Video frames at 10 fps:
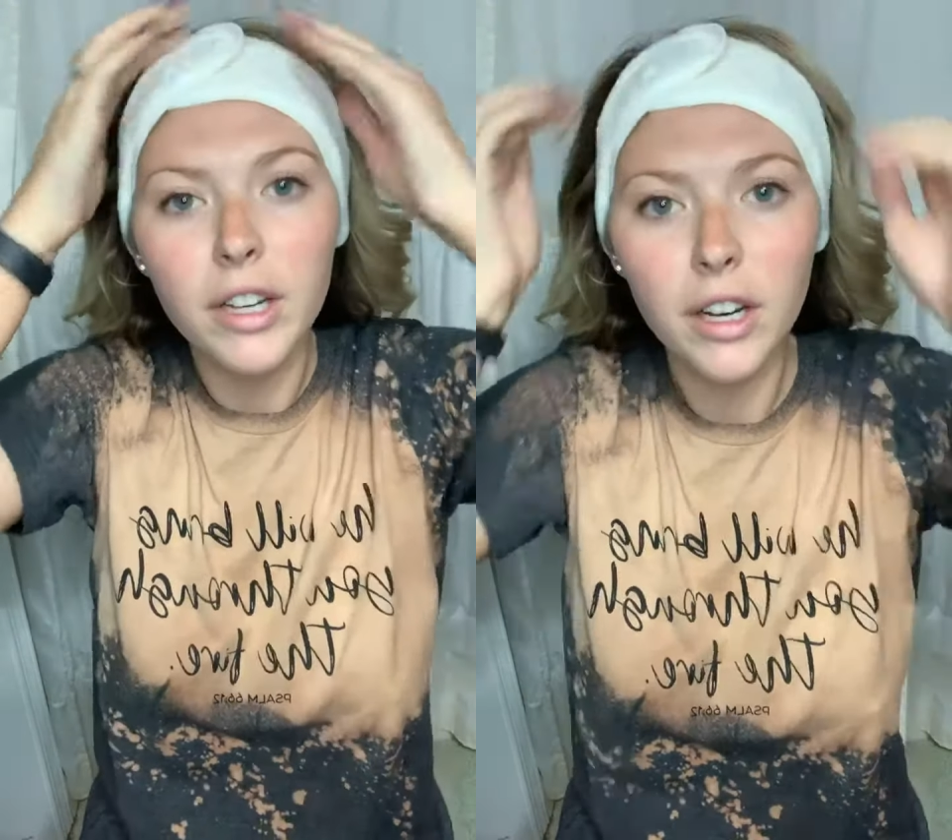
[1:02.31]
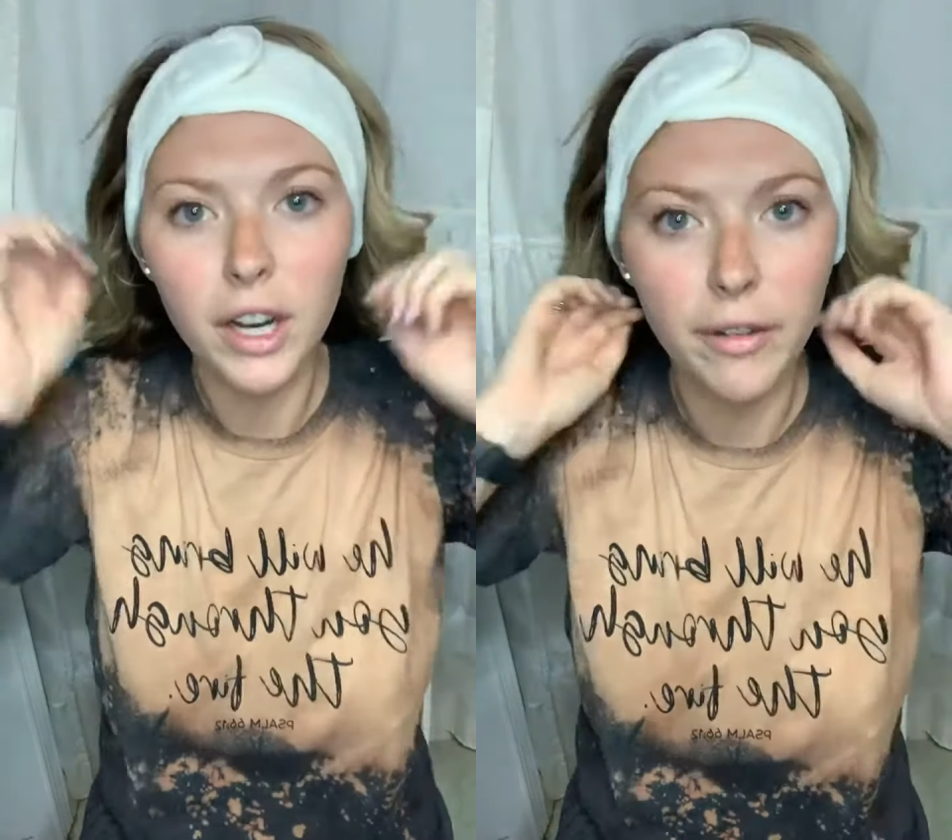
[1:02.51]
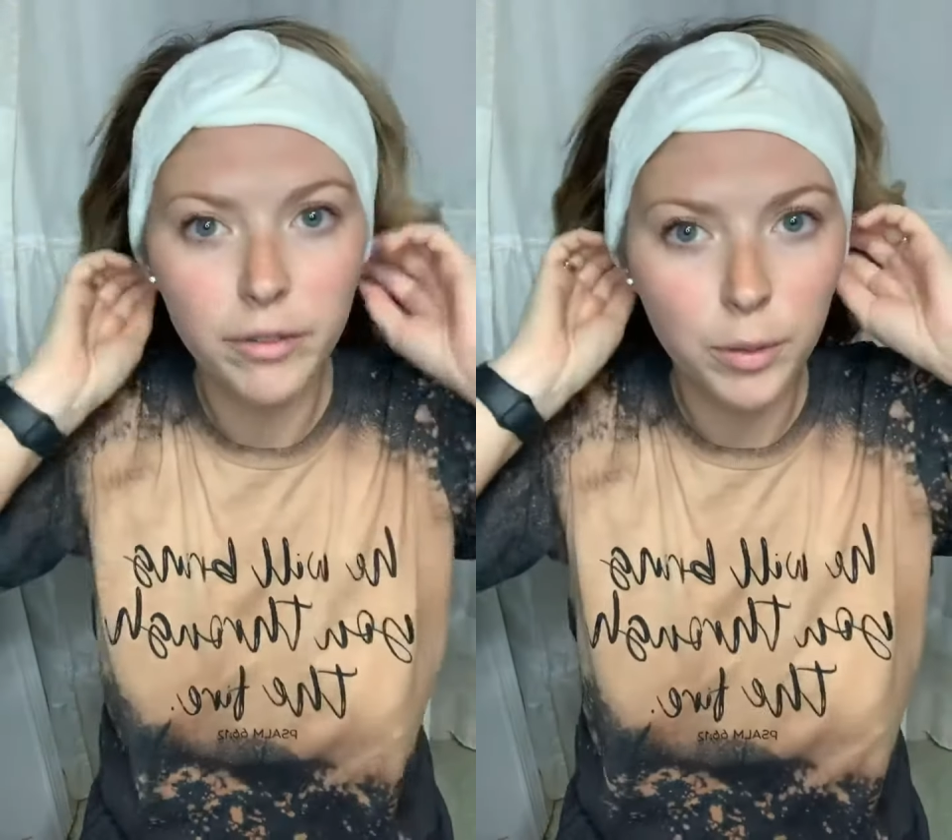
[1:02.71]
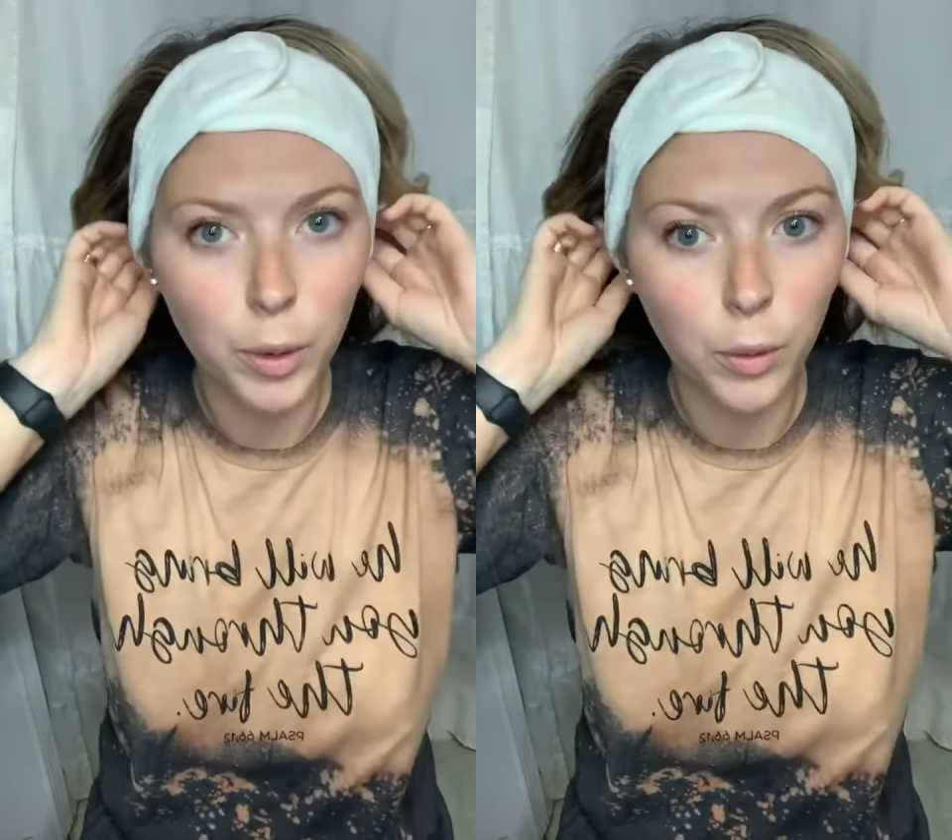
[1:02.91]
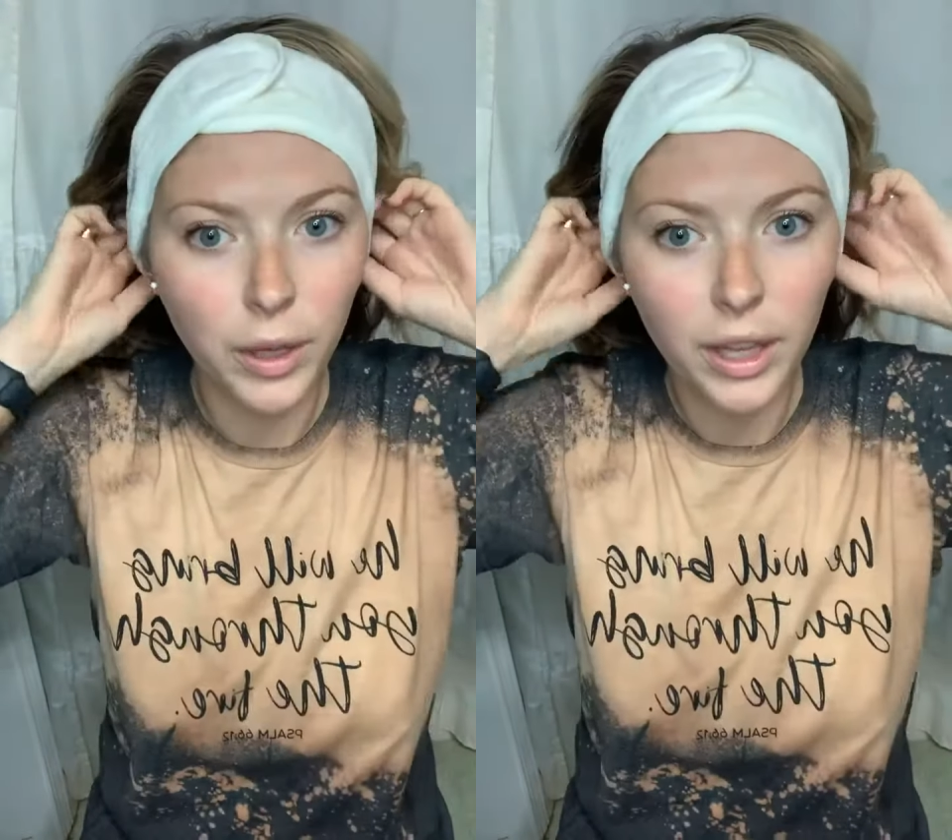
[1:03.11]
you're
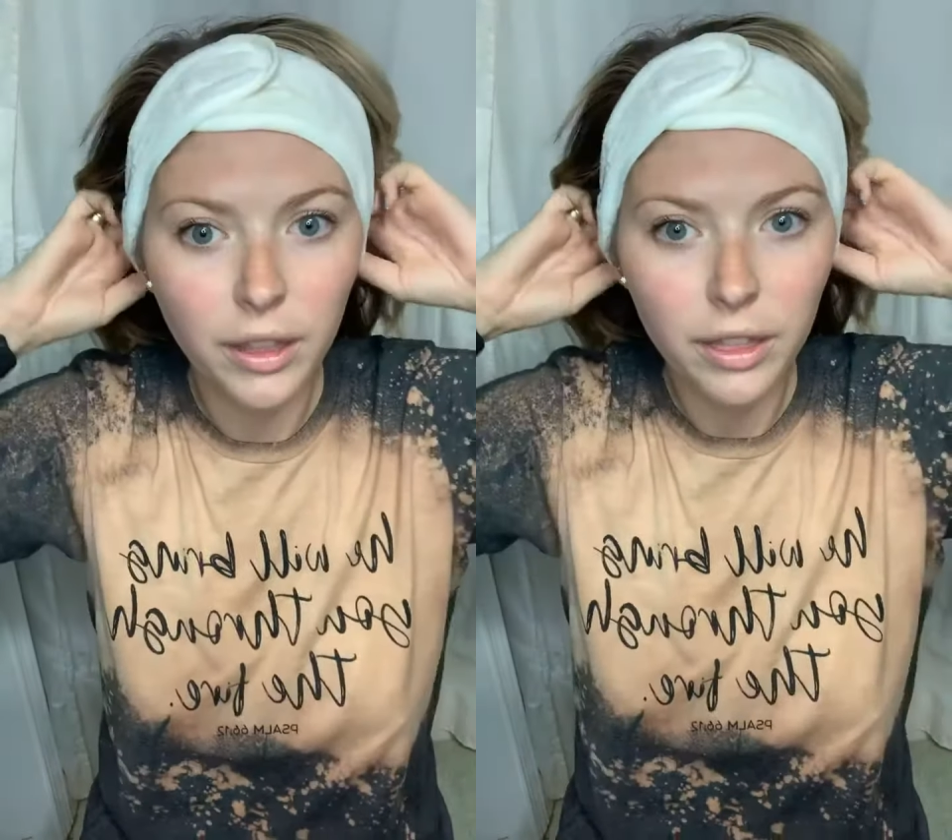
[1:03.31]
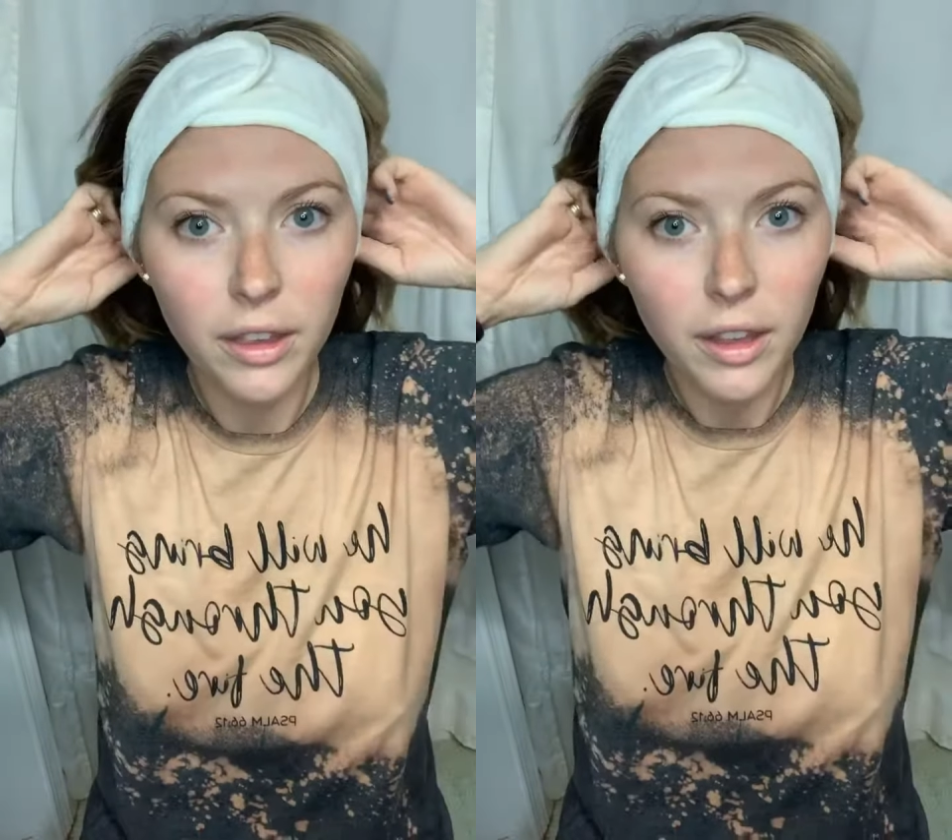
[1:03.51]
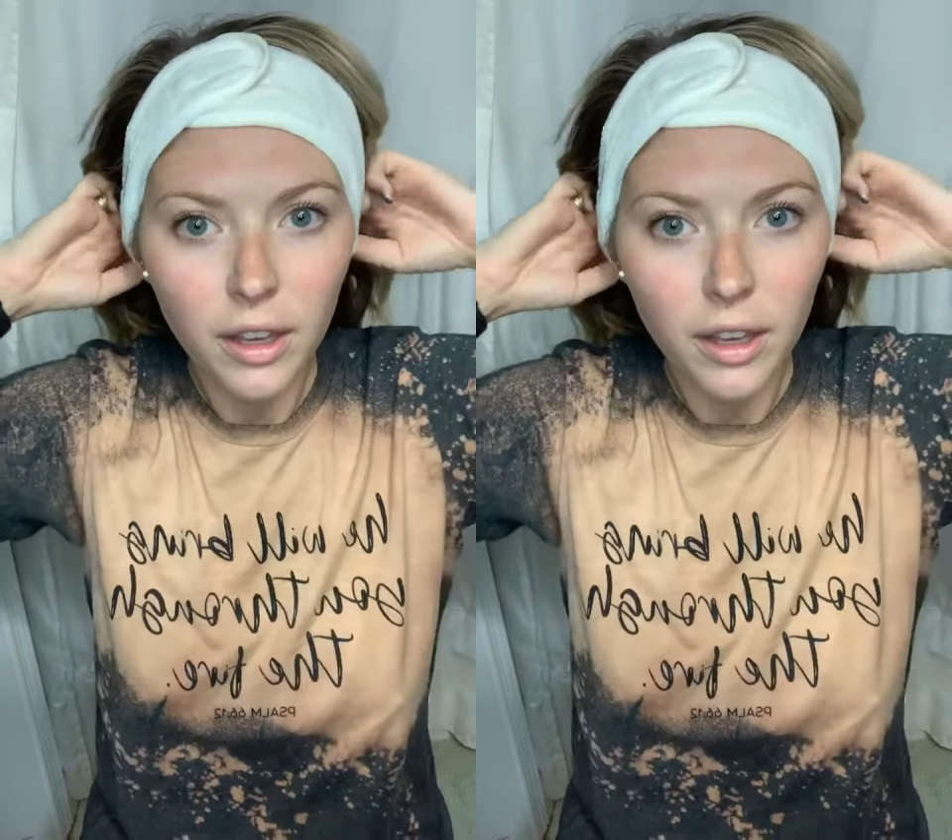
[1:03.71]
comfortable with.